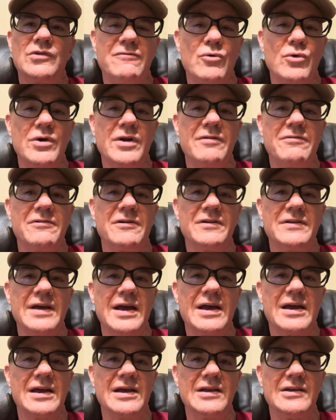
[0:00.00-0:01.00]
four different
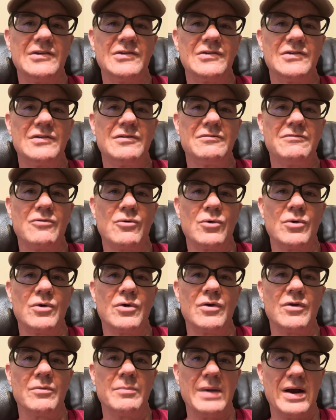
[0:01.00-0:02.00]
decades
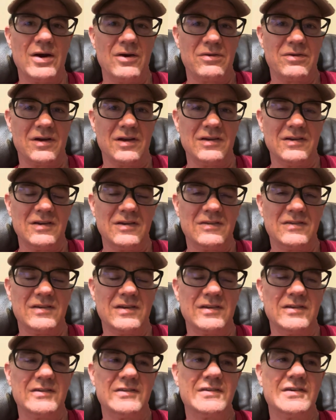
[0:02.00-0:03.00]
for the marathon
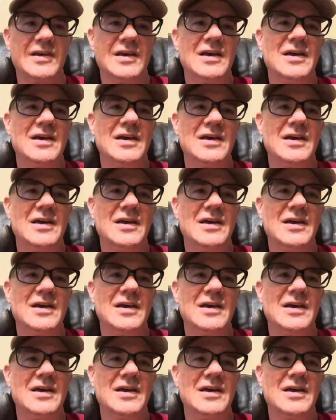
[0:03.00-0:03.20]
distance,